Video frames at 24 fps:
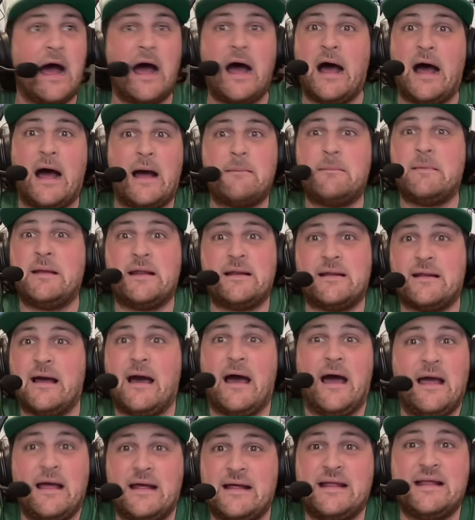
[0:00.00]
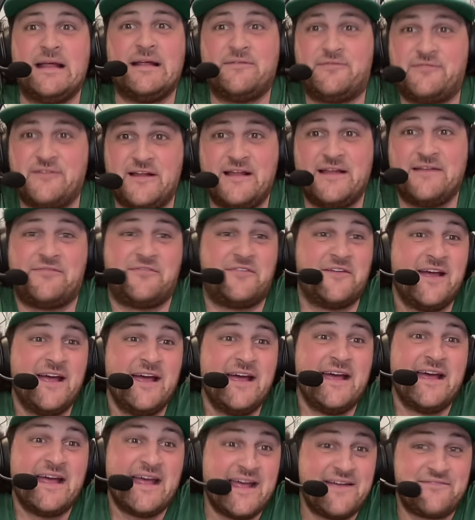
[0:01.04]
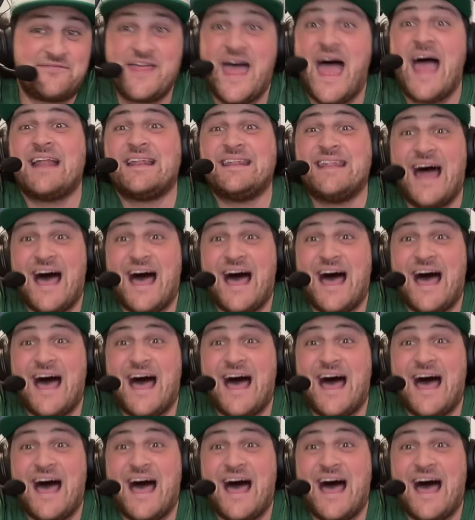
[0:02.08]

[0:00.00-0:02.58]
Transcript: I mean, if, if, if that